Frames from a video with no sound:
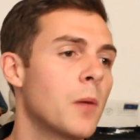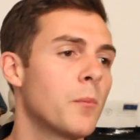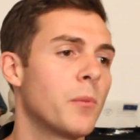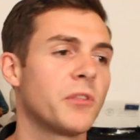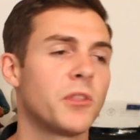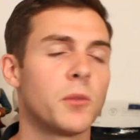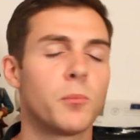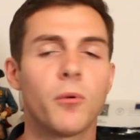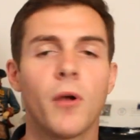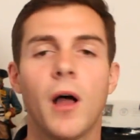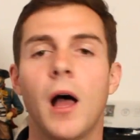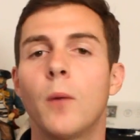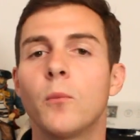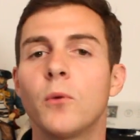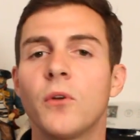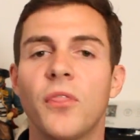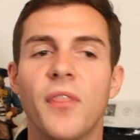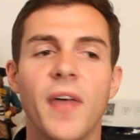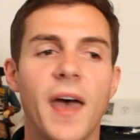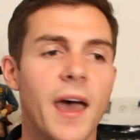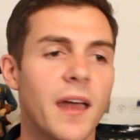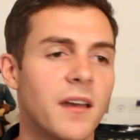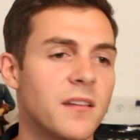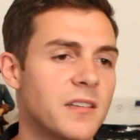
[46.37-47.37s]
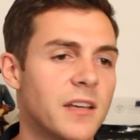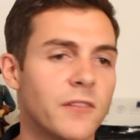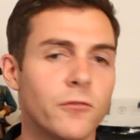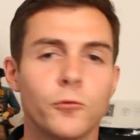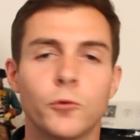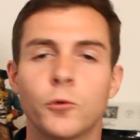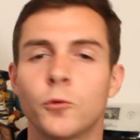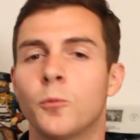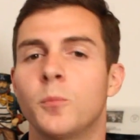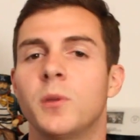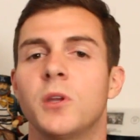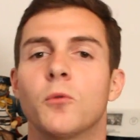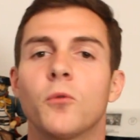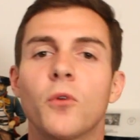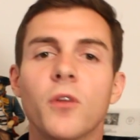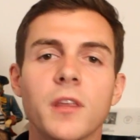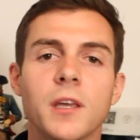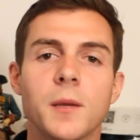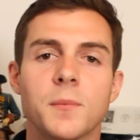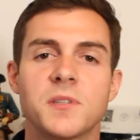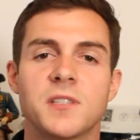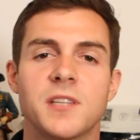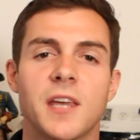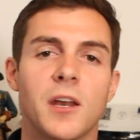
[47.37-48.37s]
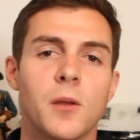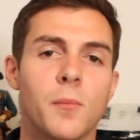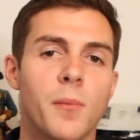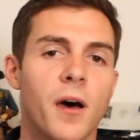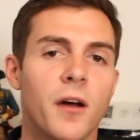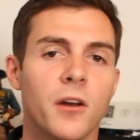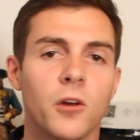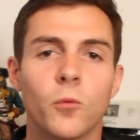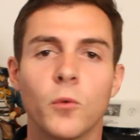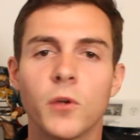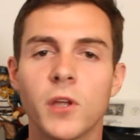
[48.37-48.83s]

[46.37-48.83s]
but the problem with that is everyone would be really upset about it,